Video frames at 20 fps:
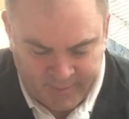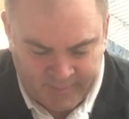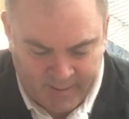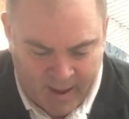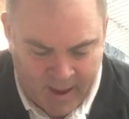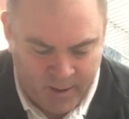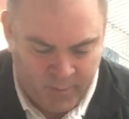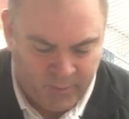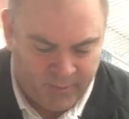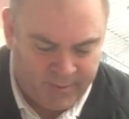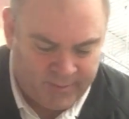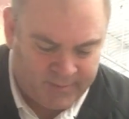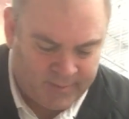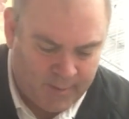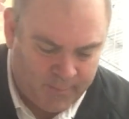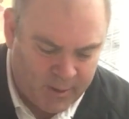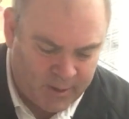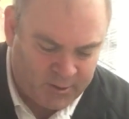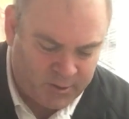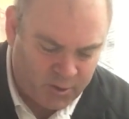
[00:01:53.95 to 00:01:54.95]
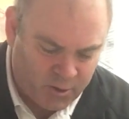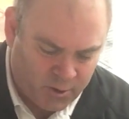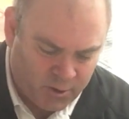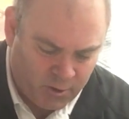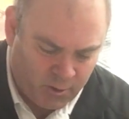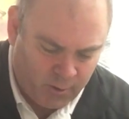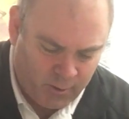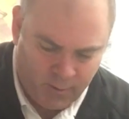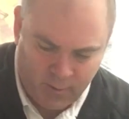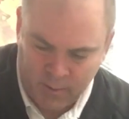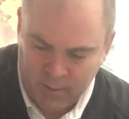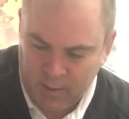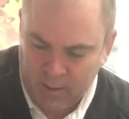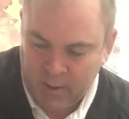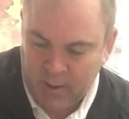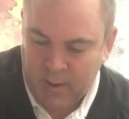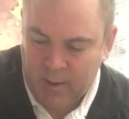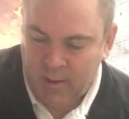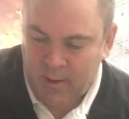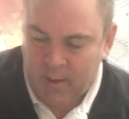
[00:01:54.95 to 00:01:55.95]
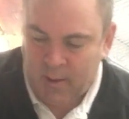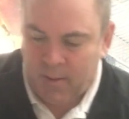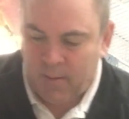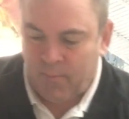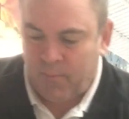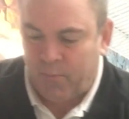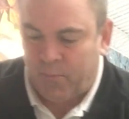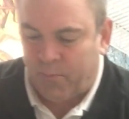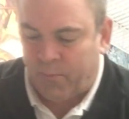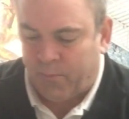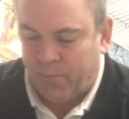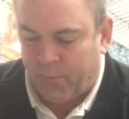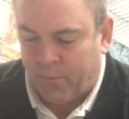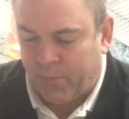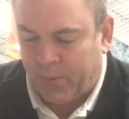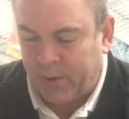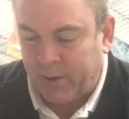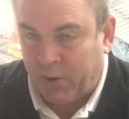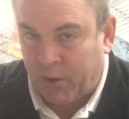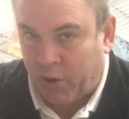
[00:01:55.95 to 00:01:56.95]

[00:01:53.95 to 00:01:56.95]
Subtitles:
side with the semicircle. Put